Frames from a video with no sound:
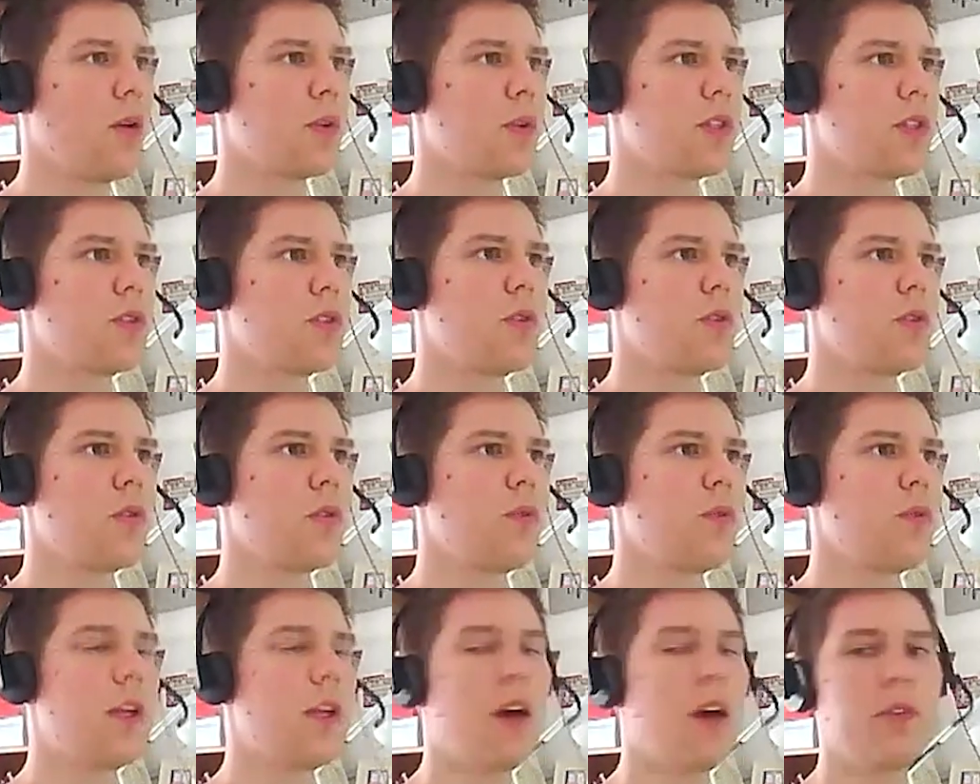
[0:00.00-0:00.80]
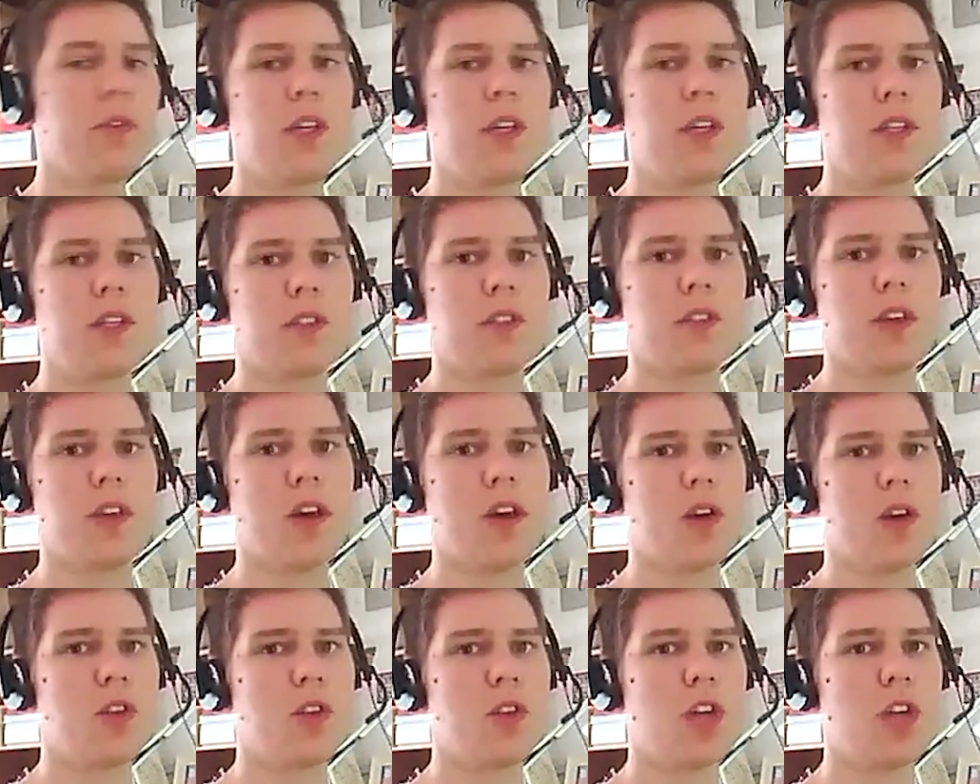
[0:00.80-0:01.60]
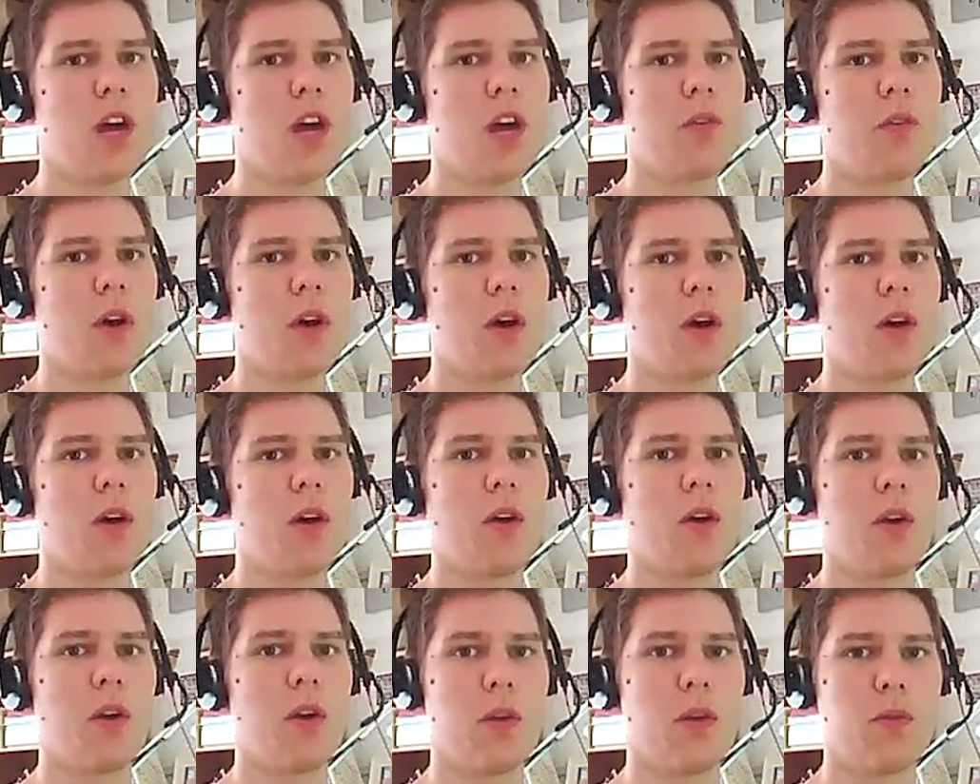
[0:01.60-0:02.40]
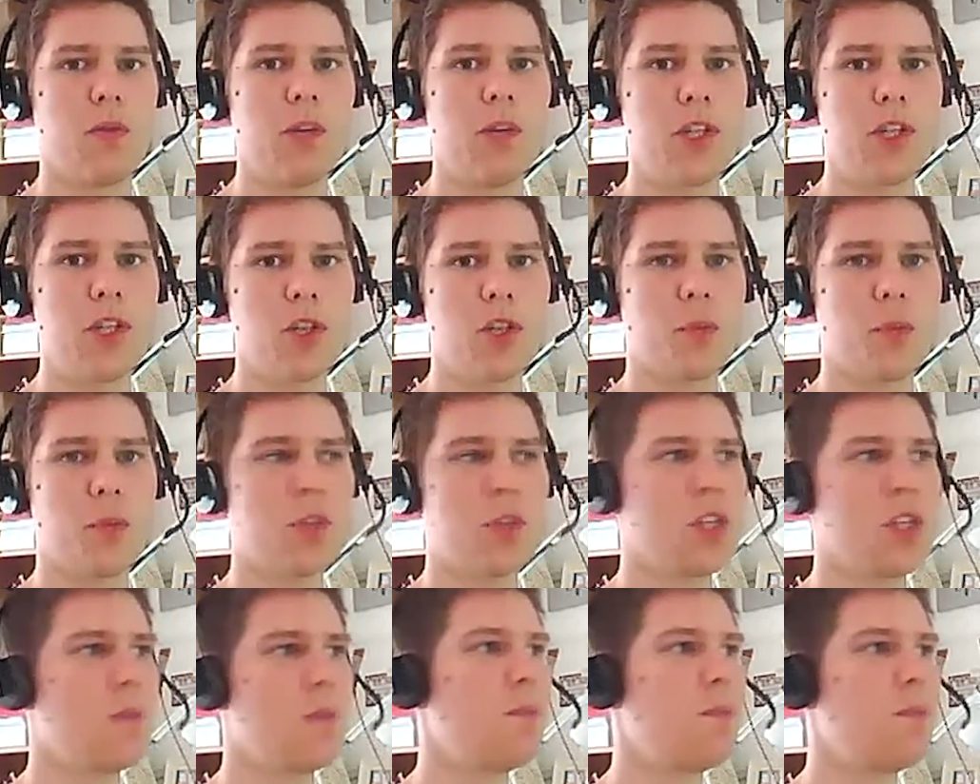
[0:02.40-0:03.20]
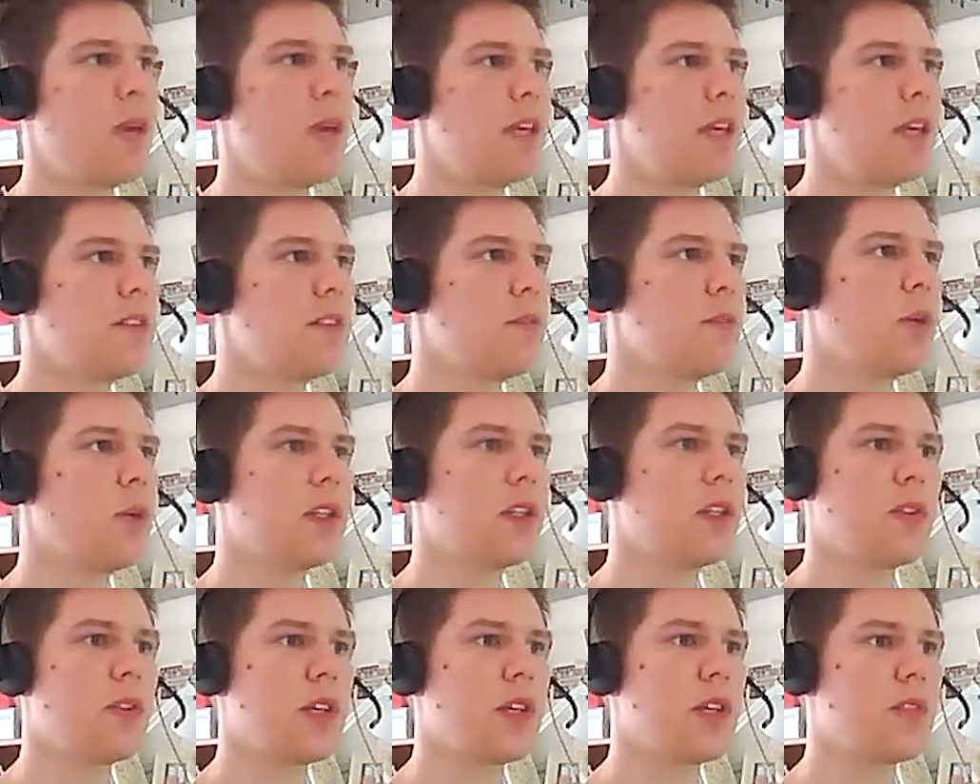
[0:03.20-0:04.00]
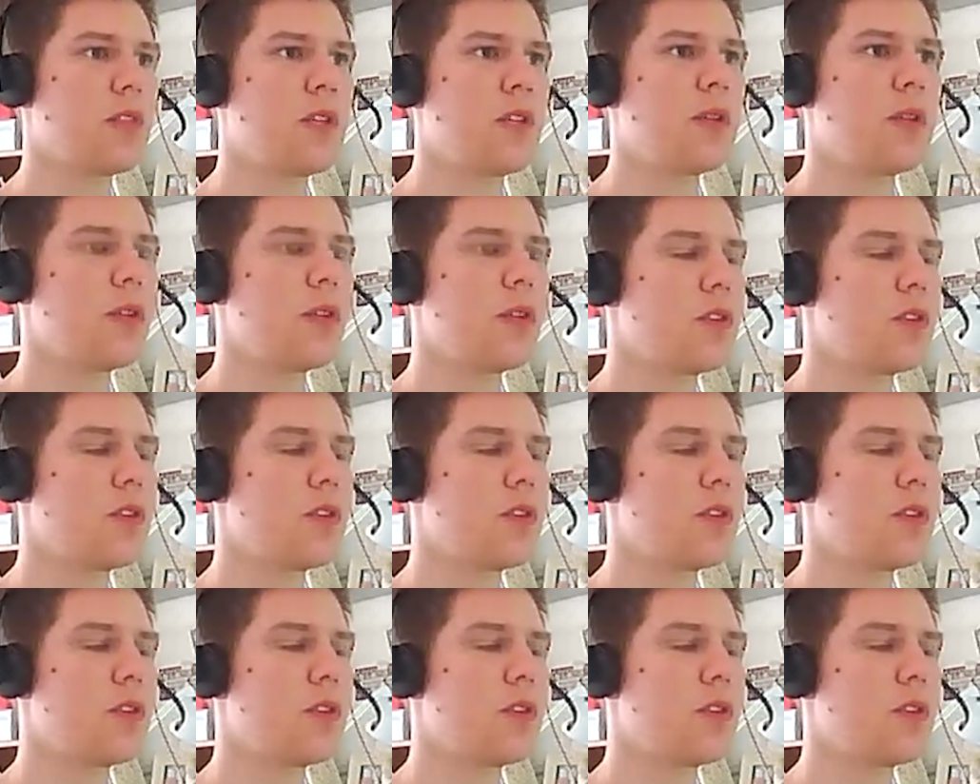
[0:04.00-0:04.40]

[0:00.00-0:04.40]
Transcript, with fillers: also, without these uh, Java uh, virtual machine based monitorings, we